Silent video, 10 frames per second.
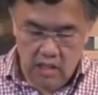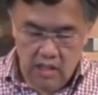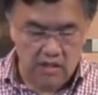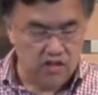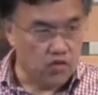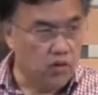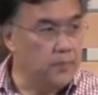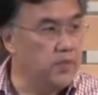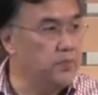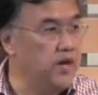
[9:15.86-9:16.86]

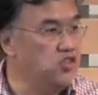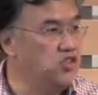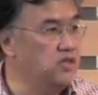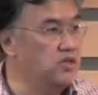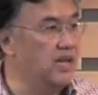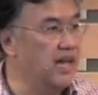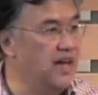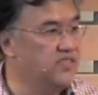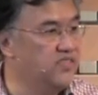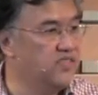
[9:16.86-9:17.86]
described the passionate
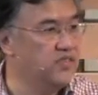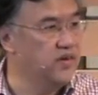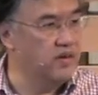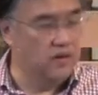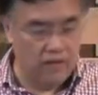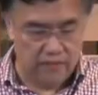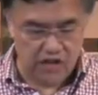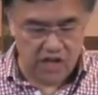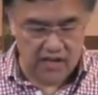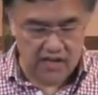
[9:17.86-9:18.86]
lust of
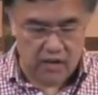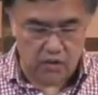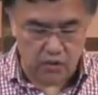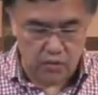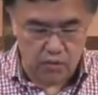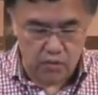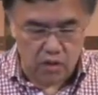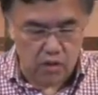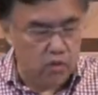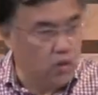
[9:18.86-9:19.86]
Gentiles who do
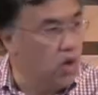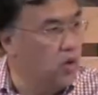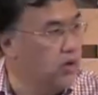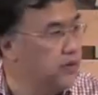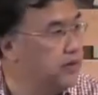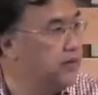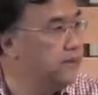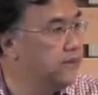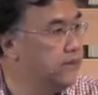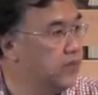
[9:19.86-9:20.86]
not know God.
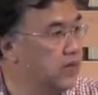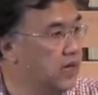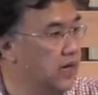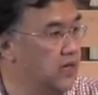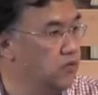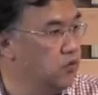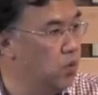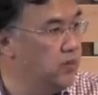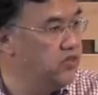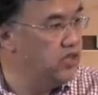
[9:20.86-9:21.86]
And in
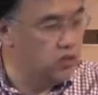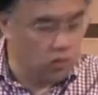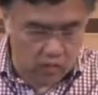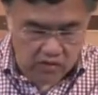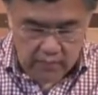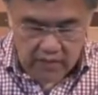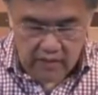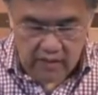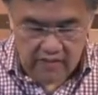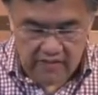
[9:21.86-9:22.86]
Romans, he talks about
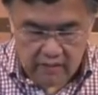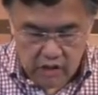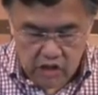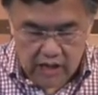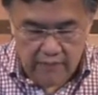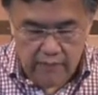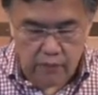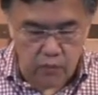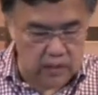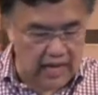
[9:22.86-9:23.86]
the
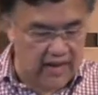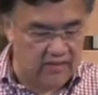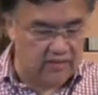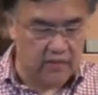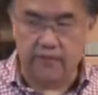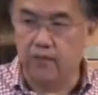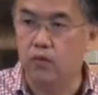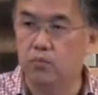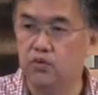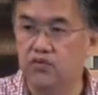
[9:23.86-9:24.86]
shameful lust of
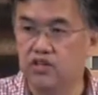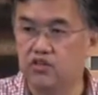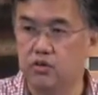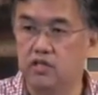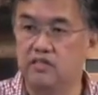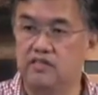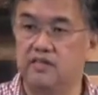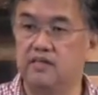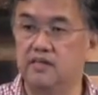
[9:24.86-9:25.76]
homosexuality.